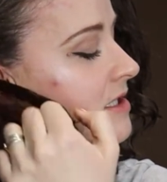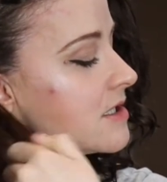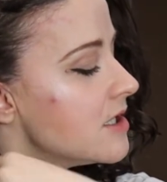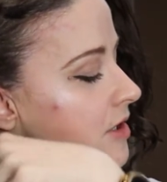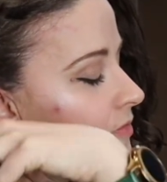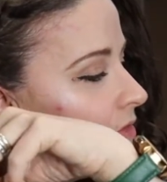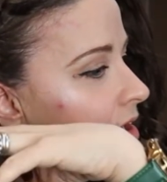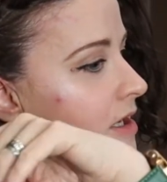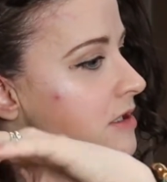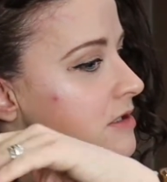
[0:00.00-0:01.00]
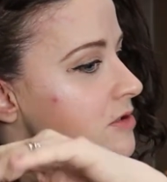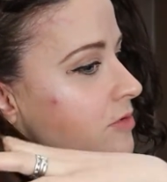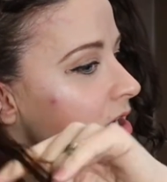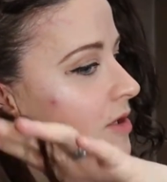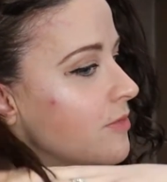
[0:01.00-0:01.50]
So just
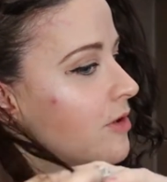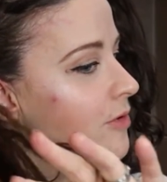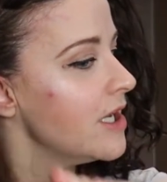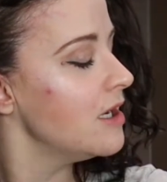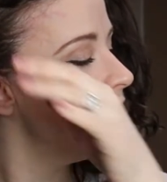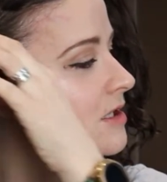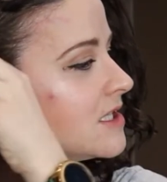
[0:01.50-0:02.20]
working my way along.